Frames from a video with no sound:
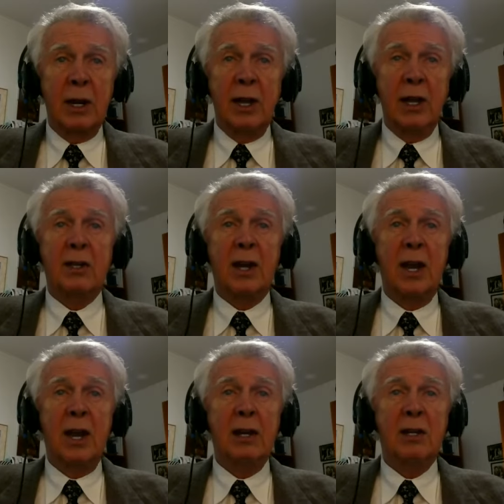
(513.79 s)
is
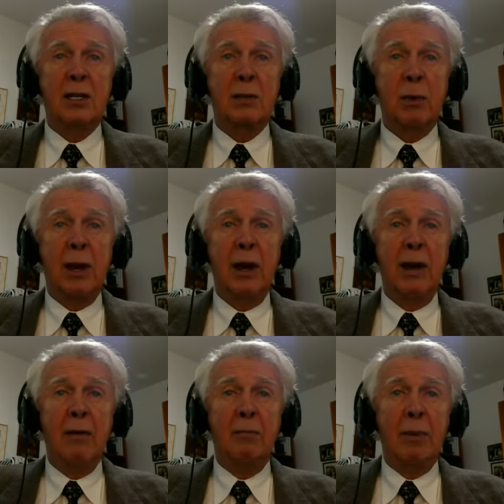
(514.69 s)
a display
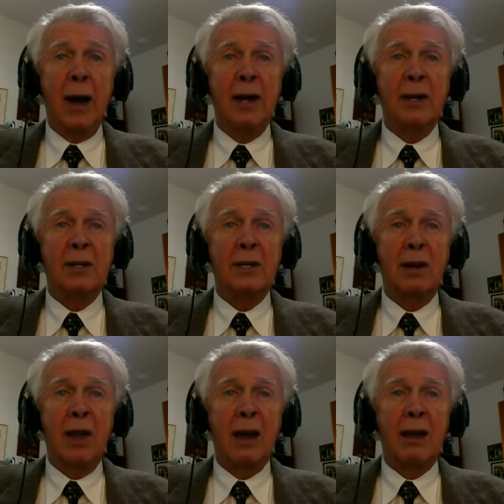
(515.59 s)
of Biden's
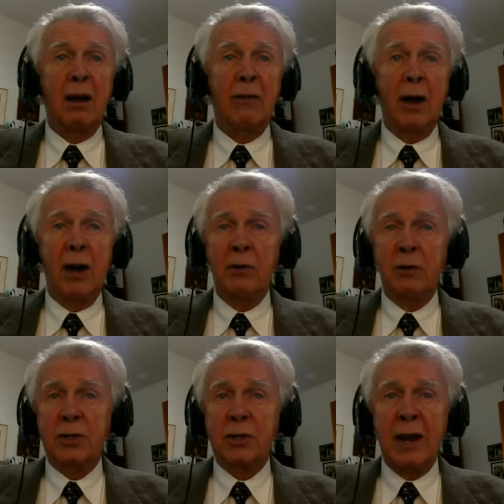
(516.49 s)
lack of
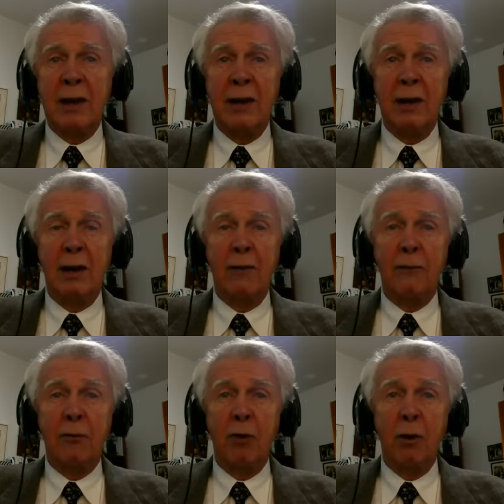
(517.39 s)
understanding of
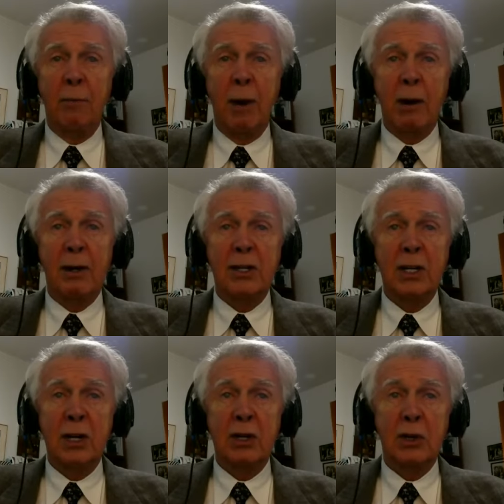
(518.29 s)
foreign
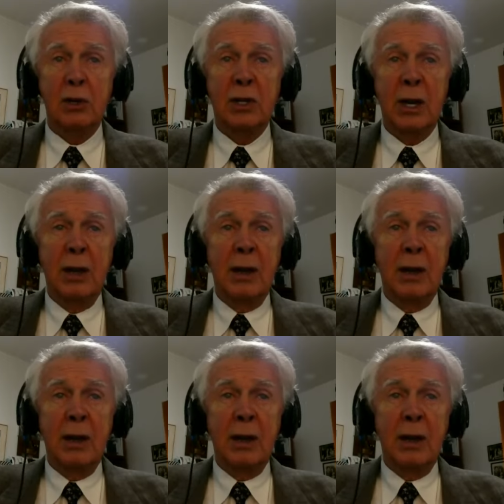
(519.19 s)
policy issues,